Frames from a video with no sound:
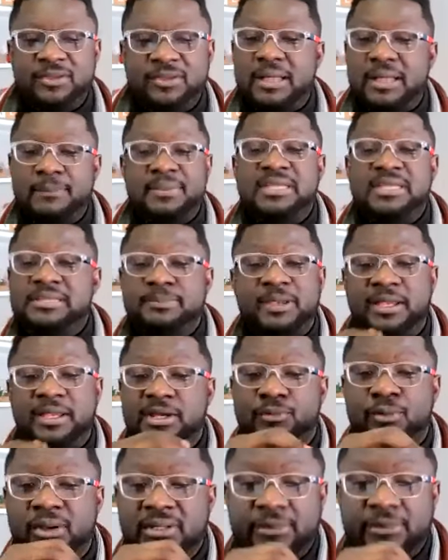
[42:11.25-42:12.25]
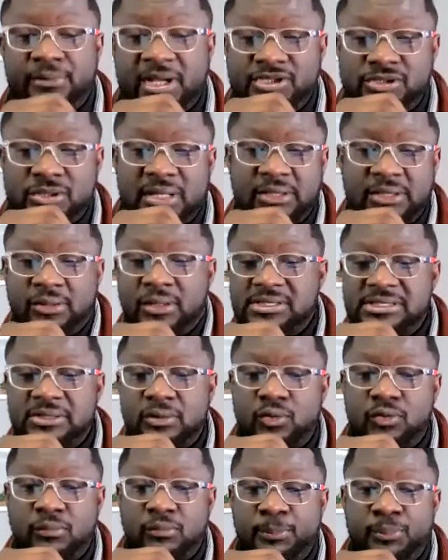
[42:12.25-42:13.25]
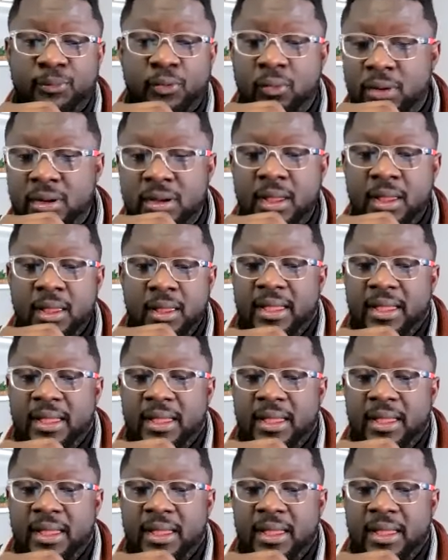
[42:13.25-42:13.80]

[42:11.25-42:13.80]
You can be disciplined in the wrong direction and you're still going to be broke